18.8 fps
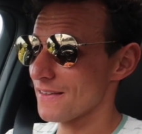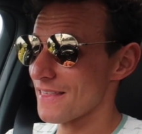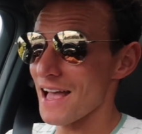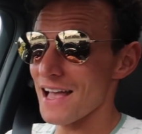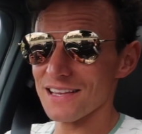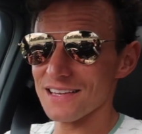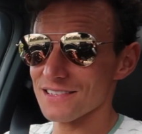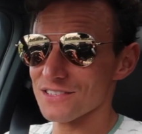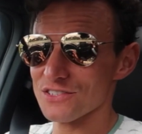
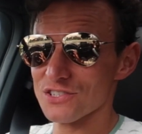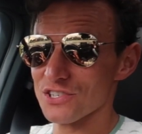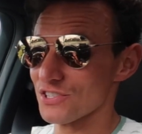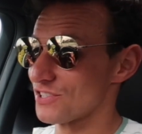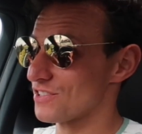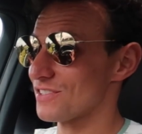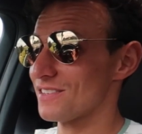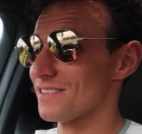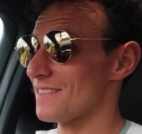That
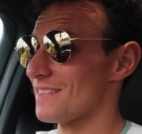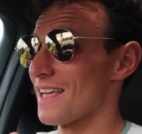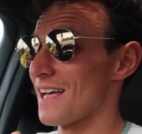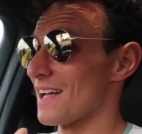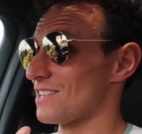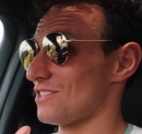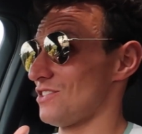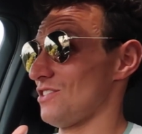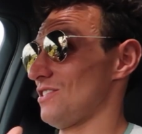just
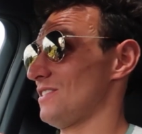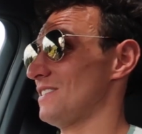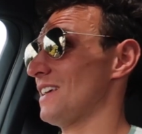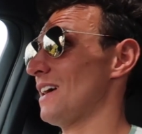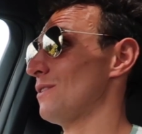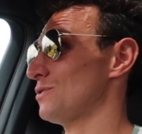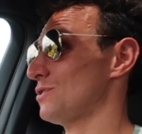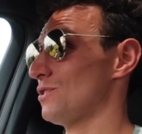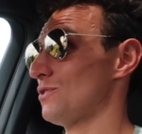
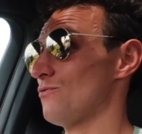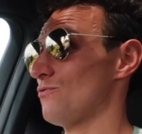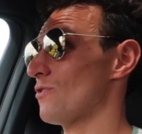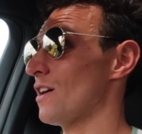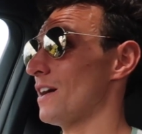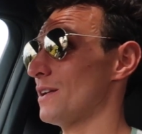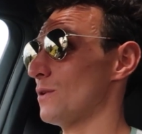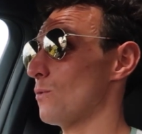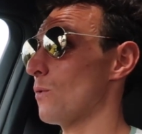tells you
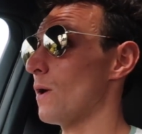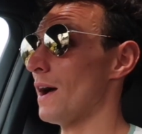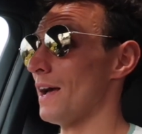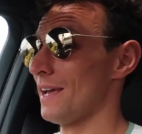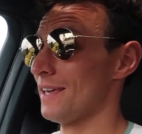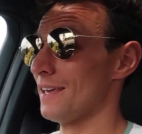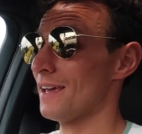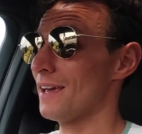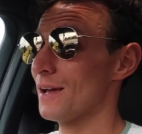right
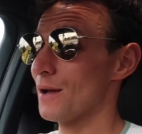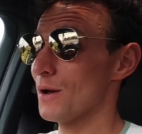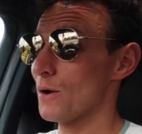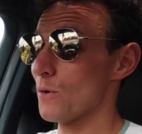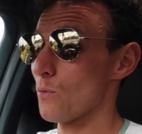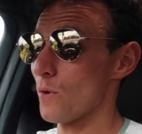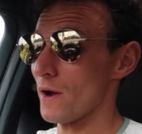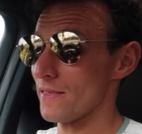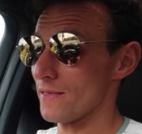away
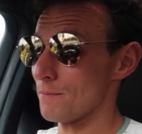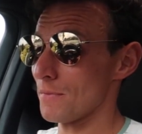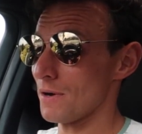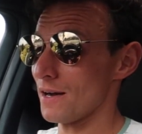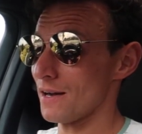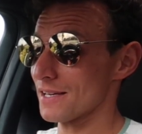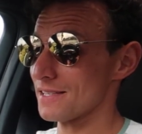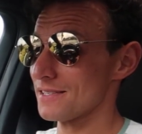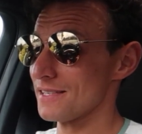where the
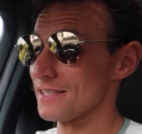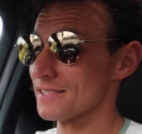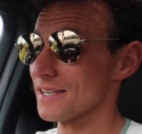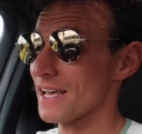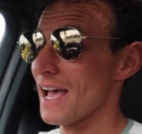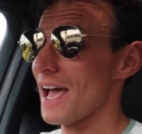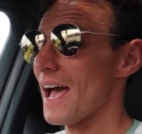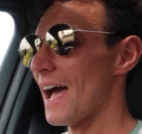market is.